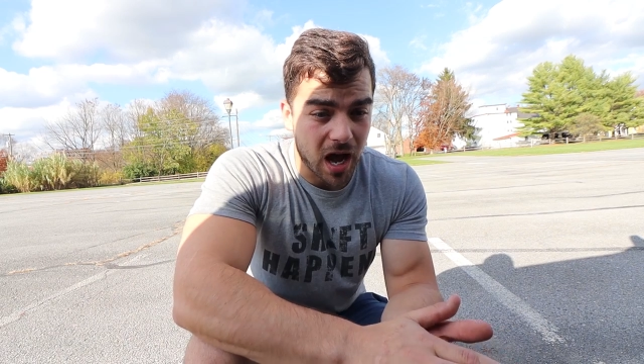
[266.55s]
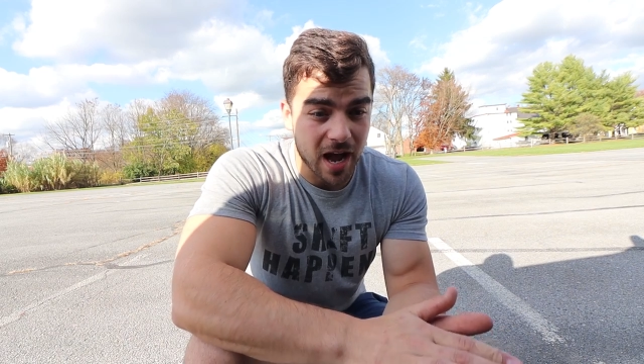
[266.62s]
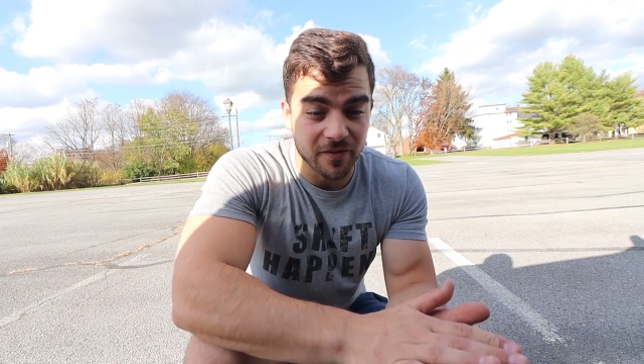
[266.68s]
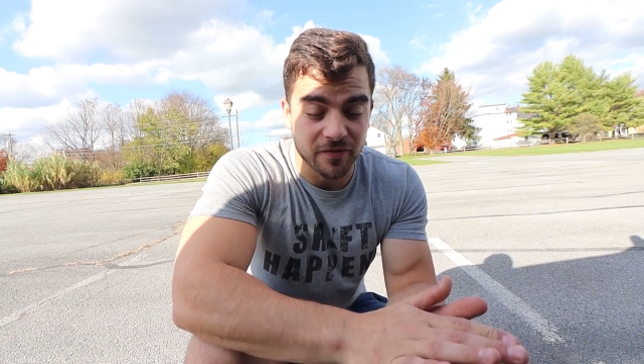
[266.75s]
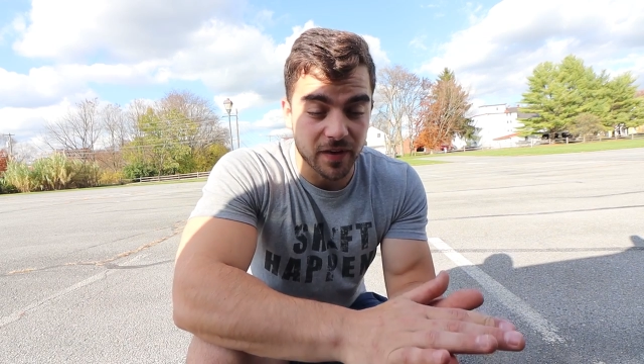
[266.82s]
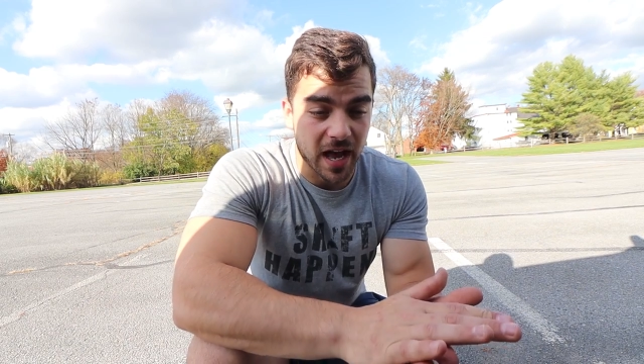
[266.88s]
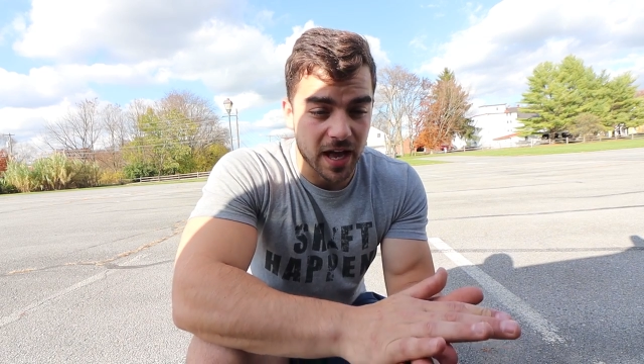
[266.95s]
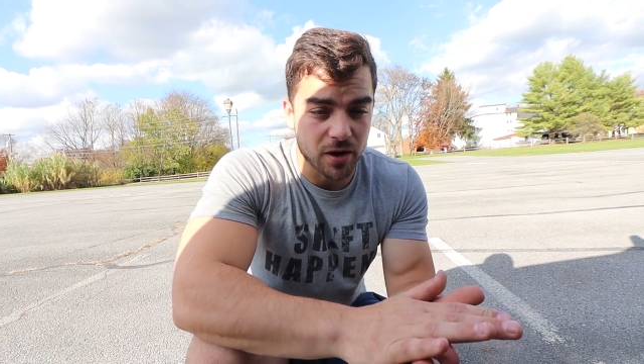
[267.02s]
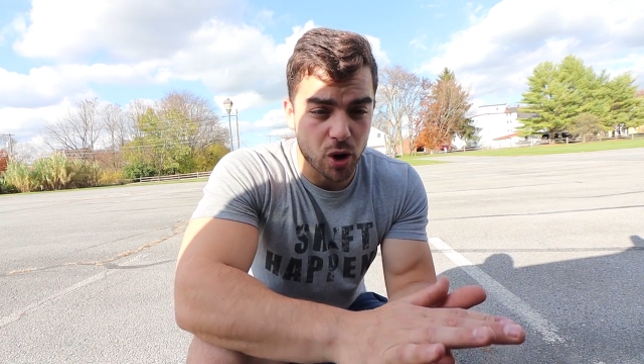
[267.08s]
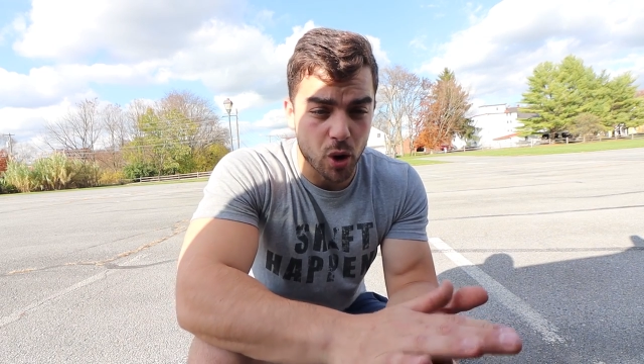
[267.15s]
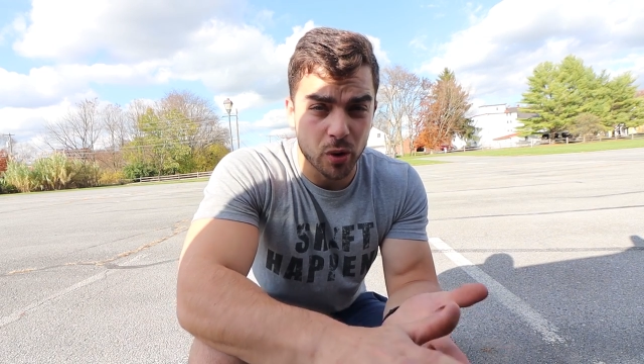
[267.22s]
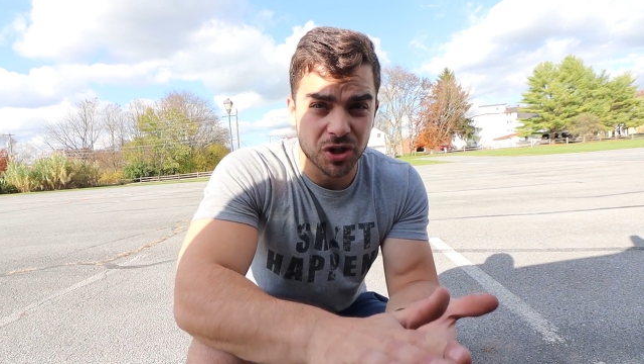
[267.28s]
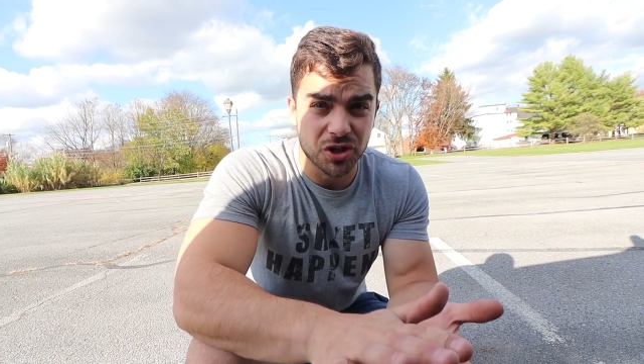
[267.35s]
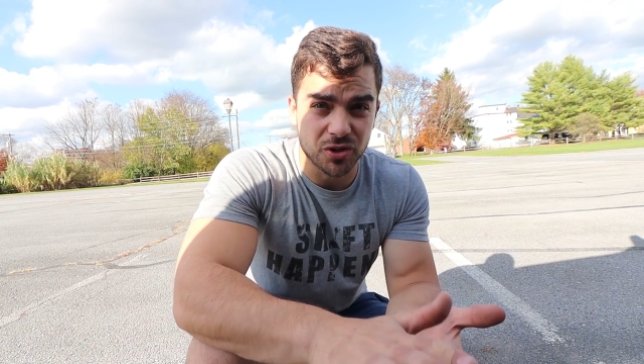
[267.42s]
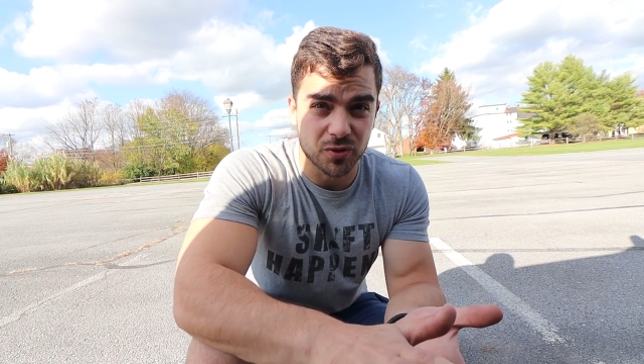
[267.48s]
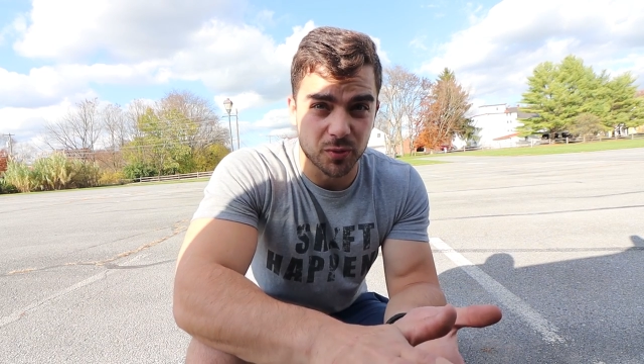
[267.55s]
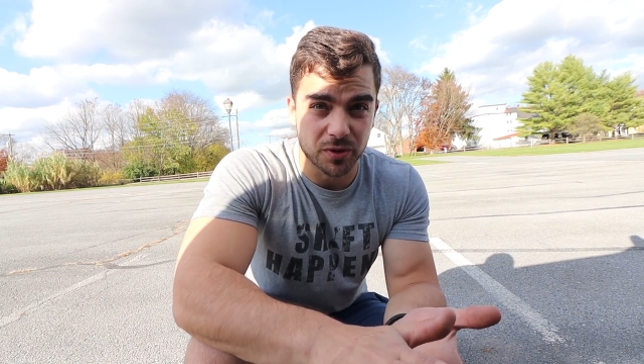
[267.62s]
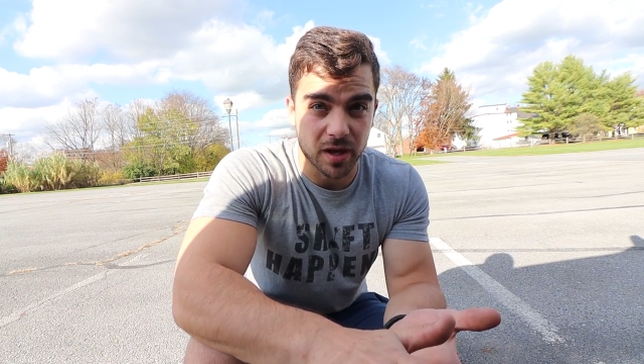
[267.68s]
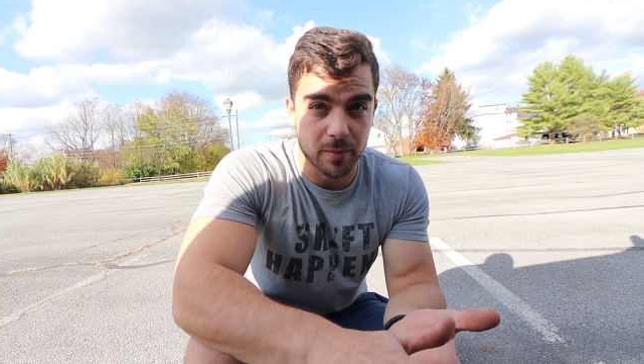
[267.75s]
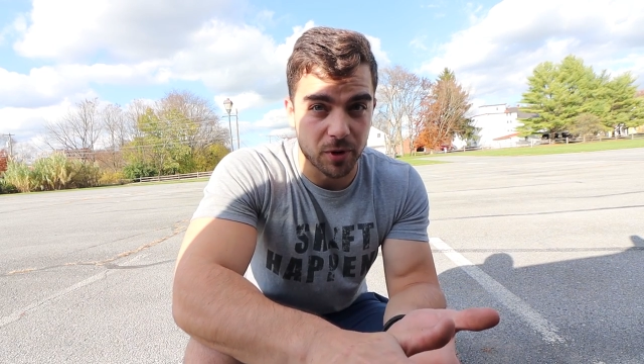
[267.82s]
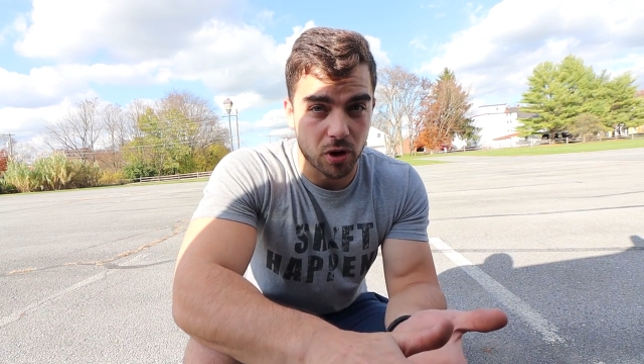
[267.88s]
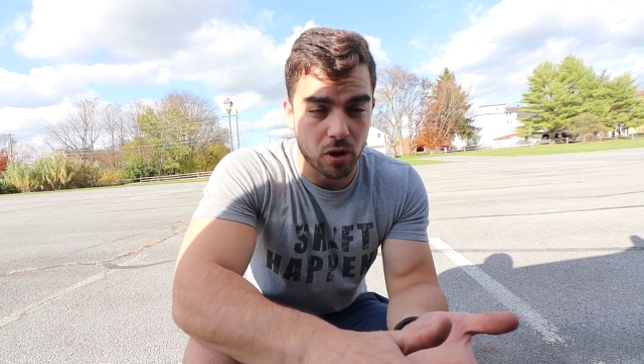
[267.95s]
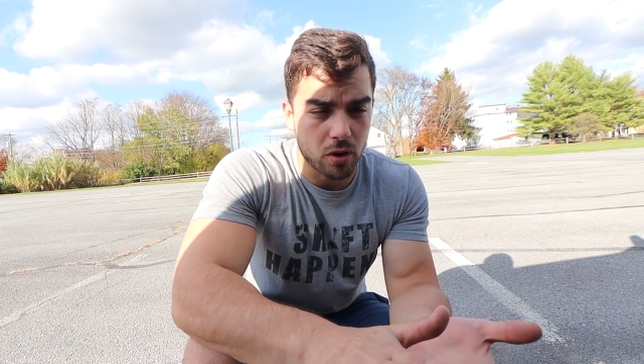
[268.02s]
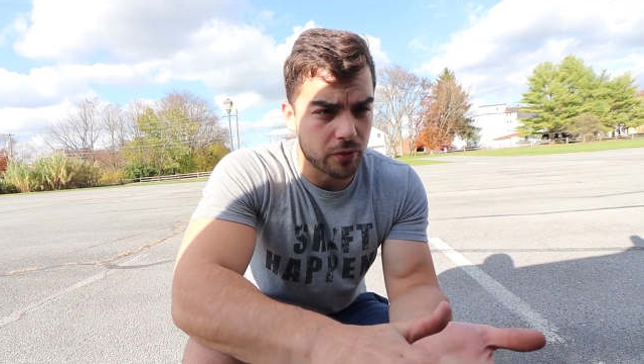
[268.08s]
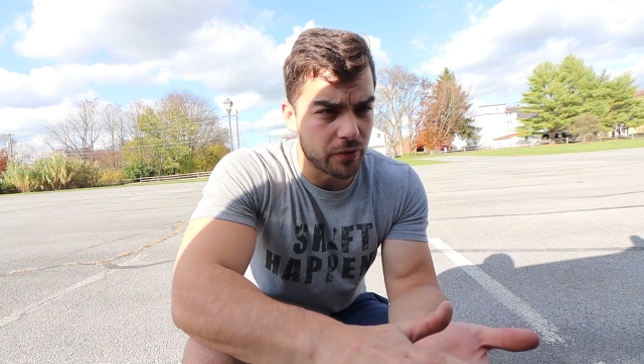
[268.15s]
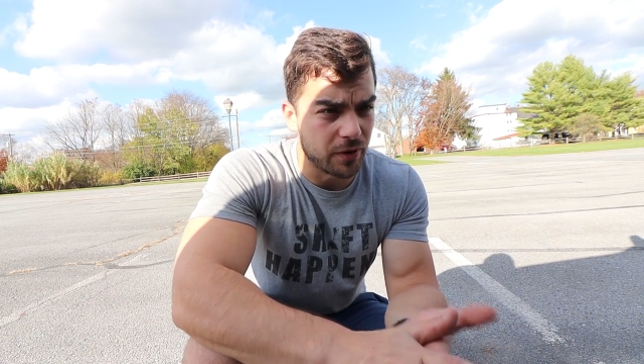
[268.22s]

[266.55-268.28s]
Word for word: I have had no issues with them at all.